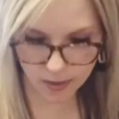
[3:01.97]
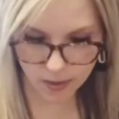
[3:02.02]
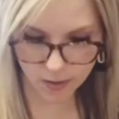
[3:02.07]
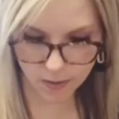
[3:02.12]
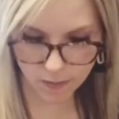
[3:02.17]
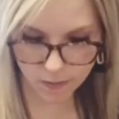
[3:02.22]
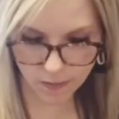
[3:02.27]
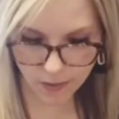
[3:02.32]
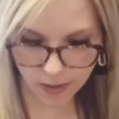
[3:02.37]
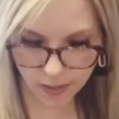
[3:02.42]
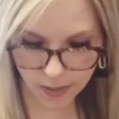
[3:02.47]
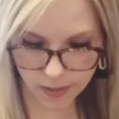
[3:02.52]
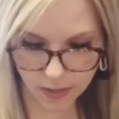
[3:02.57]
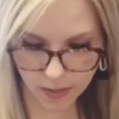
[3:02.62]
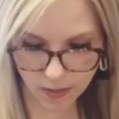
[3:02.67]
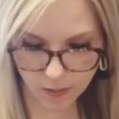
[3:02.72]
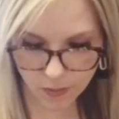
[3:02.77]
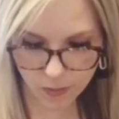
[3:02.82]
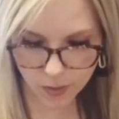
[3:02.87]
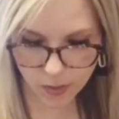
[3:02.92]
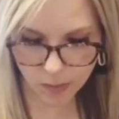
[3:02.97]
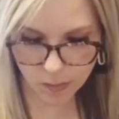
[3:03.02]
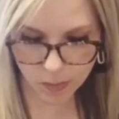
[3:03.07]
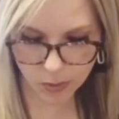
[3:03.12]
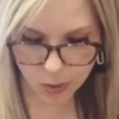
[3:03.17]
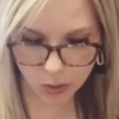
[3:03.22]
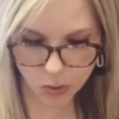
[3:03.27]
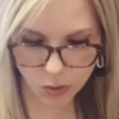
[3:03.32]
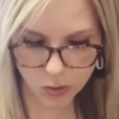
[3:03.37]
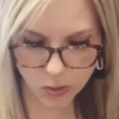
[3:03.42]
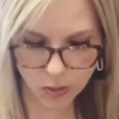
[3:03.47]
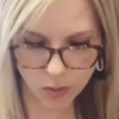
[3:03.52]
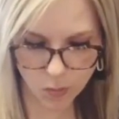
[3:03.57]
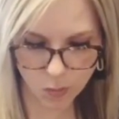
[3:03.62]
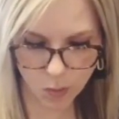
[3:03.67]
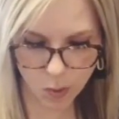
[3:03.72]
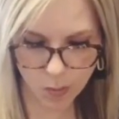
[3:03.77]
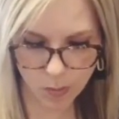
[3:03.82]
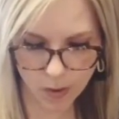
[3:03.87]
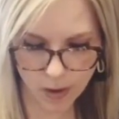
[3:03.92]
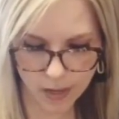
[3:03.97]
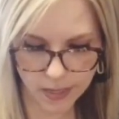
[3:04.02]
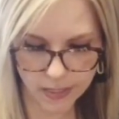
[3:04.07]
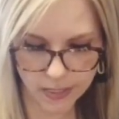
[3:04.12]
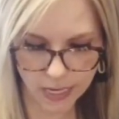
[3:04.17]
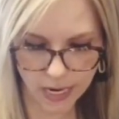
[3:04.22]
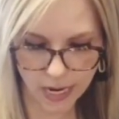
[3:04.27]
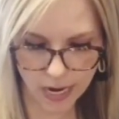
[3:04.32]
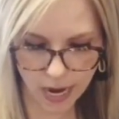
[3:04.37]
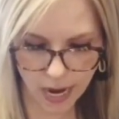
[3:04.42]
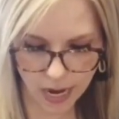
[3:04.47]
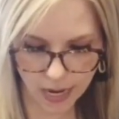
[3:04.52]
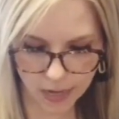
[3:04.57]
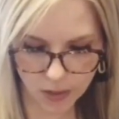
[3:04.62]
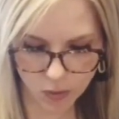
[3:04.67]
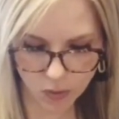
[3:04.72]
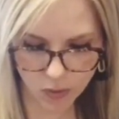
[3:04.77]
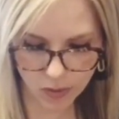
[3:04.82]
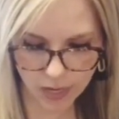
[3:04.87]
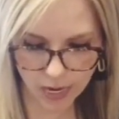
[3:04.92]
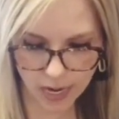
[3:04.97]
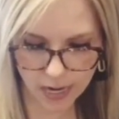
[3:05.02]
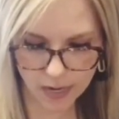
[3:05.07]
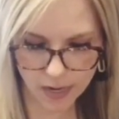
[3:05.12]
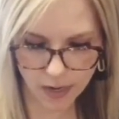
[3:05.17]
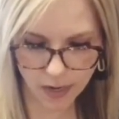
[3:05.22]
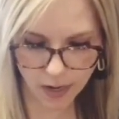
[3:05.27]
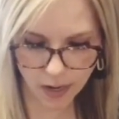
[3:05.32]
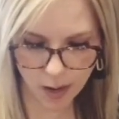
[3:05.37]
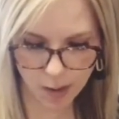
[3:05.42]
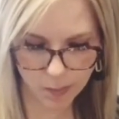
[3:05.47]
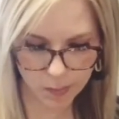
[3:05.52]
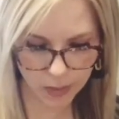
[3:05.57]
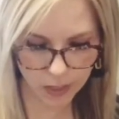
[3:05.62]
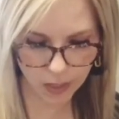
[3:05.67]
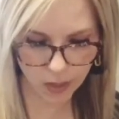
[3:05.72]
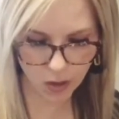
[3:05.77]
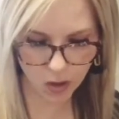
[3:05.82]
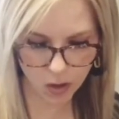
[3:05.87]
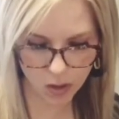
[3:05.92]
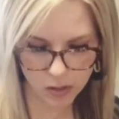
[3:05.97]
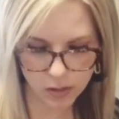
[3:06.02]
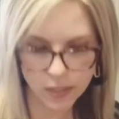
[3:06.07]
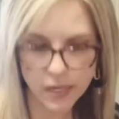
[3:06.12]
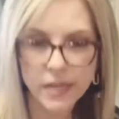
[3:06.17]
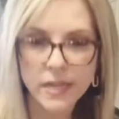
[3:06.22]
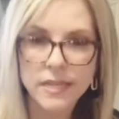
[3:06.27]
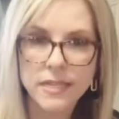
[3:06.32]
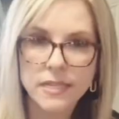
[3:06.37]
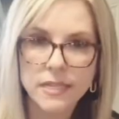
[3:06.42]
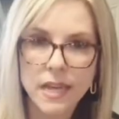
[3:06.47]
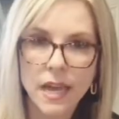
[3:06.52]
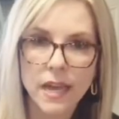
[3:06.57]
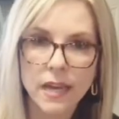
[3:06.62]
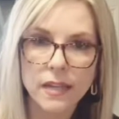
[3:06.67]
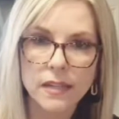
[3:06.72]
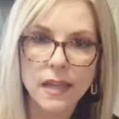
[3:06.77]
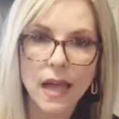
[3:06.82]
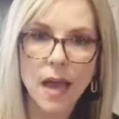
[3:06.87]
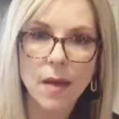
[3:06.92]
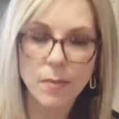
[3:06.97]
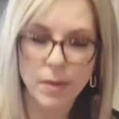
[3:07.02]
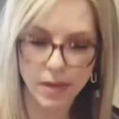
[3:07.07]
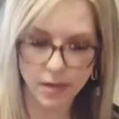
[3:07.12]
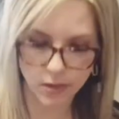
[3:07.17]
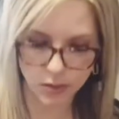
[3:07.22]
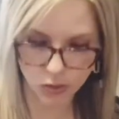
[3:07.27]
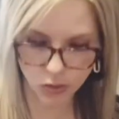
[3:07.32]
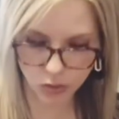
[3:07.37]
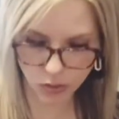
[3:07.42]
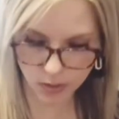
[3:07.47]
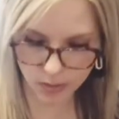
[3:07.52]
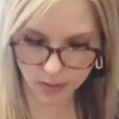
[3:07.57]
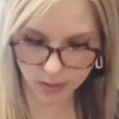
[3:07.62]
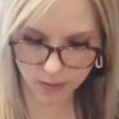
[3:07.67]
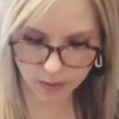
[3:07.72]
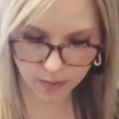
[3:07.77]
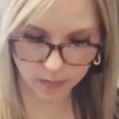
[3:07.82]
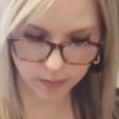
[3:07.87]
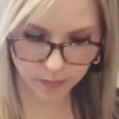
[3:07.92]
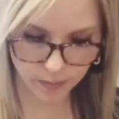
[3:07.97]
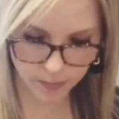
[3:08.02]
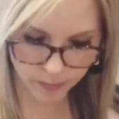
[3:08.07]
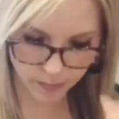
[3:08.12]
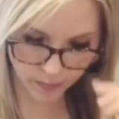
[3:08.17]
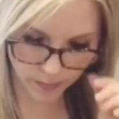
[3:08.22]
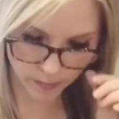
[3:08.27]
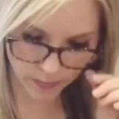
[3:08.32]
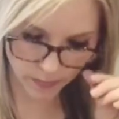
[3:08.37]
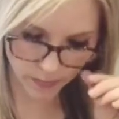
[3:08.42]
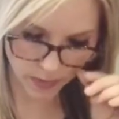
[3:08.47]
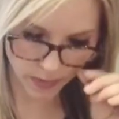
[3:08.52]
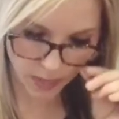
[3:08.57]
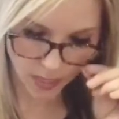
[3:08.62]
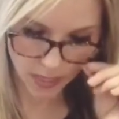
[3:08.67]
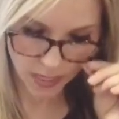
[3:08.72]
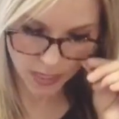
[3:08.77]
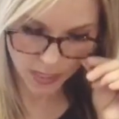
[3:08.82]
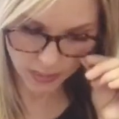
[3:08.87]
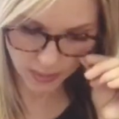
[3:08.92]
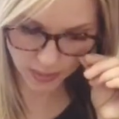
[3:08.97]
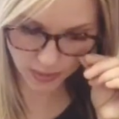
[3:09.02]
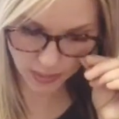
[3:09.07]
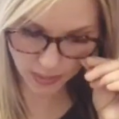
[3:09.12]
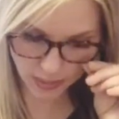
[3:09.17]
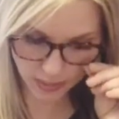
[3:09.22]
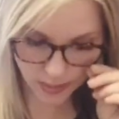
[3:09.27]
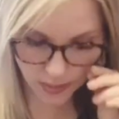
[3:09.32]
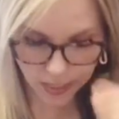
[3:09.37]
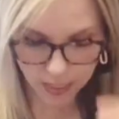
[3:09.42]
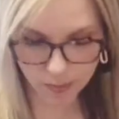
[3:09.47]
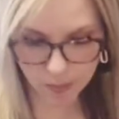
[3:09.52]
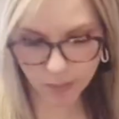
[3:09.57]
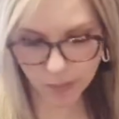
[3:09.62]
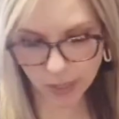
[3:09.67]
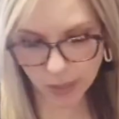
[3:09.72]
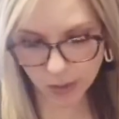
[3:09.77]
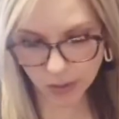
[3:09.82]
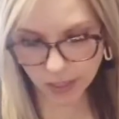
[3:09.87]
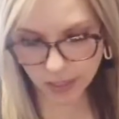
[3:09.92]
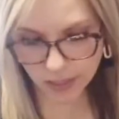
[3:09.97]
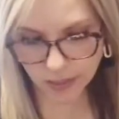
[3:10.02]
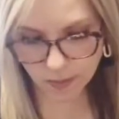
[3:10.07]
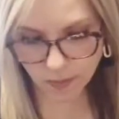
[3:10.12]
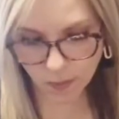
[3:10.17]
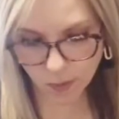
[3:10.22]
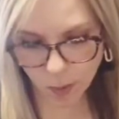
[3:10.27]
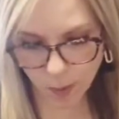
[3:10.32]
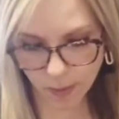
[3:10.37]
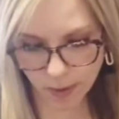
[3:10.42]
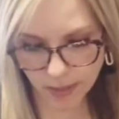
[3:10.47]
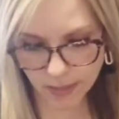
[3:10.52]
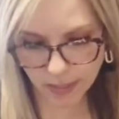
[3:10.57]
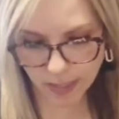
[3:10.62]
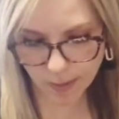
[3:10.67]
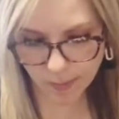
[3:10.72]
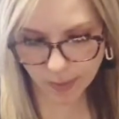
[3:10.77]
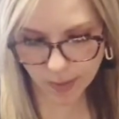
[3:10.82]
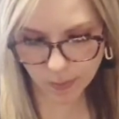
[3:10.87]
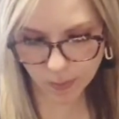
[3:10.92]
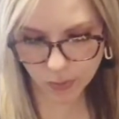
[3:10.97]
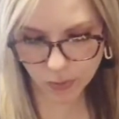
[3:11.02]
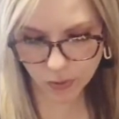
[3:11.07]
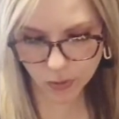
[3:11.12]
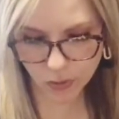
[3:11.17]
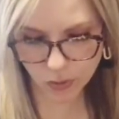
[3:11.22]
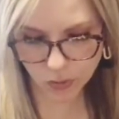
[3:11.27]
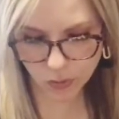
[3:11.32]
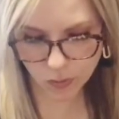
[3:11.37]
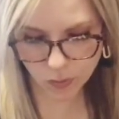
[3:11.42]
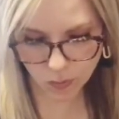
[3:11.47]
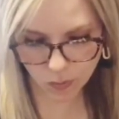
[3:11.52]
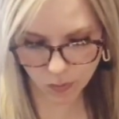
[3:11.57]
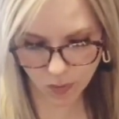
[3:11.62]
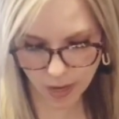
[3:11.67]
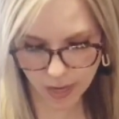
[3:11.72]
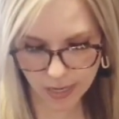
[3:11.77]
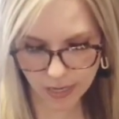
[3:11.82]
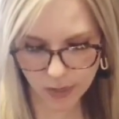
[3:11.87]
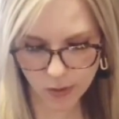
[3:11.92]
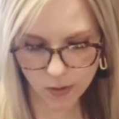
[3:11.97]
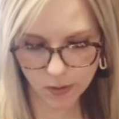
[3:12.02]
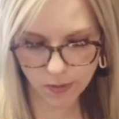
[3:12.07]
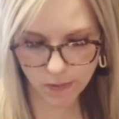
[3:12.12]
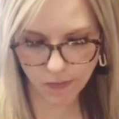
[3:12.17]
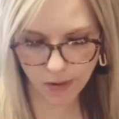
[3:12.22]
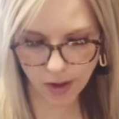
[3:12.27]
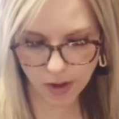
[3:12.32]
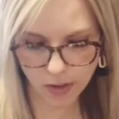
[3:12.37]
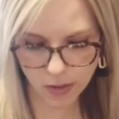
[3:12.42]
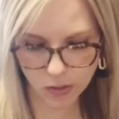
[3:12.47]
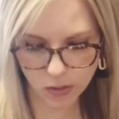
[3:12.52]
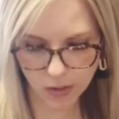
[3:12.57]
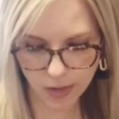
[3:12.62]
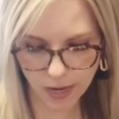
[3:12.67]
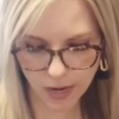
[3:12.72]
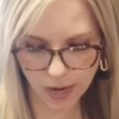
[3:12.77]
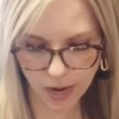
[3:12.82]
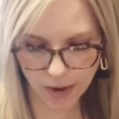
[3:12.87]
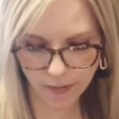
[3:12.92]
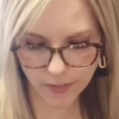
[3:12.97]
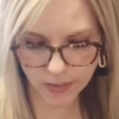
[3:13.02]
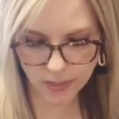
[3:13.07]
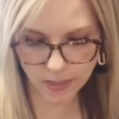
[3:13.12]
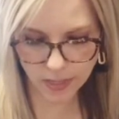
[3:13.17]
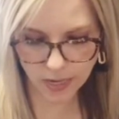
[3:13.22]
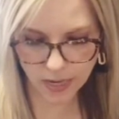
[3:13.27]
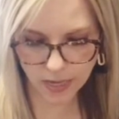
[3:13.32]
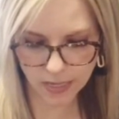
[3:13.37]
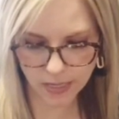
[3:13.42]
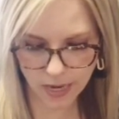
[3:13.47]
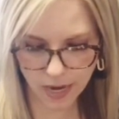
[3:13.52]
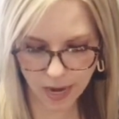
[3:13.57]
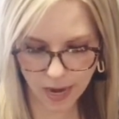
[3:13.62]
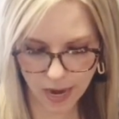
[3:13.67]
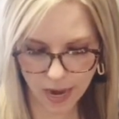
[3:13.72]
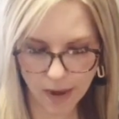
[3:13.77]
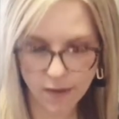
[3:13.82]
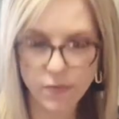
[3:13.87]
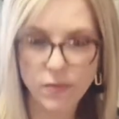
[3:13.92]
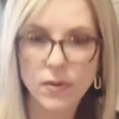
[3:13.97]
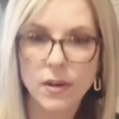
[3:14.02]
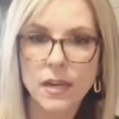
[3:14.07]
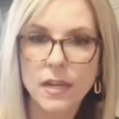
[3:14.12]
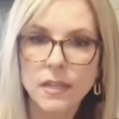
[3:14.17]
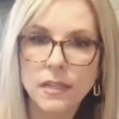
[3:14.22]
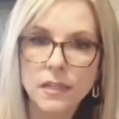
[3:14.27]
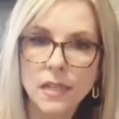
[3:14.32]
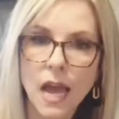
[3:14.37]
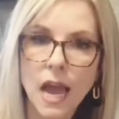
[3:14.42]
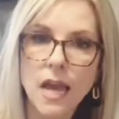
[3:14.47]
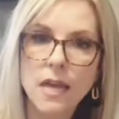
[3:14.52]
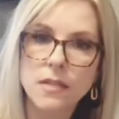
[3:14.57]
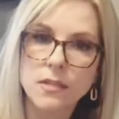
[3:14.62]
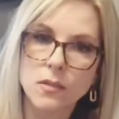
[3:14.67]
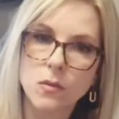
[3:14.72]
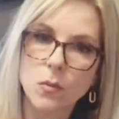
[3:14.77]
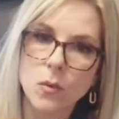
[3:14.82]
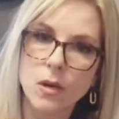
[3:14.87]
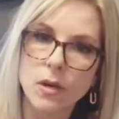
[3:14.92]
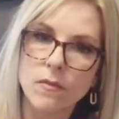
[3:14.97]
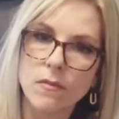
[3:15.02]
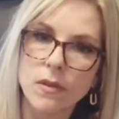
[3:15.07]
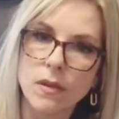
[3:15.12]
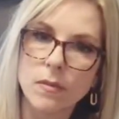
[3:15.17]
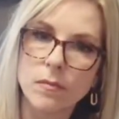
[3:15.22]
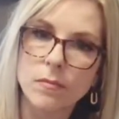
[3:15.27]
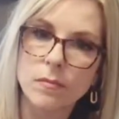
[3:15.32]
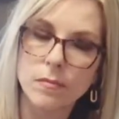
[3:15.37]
fell in love with computers and robots, and I created a company called Tech Lab Industries. Since then, millions of robots have been produced right here in the factory, and I've designed every last one of them."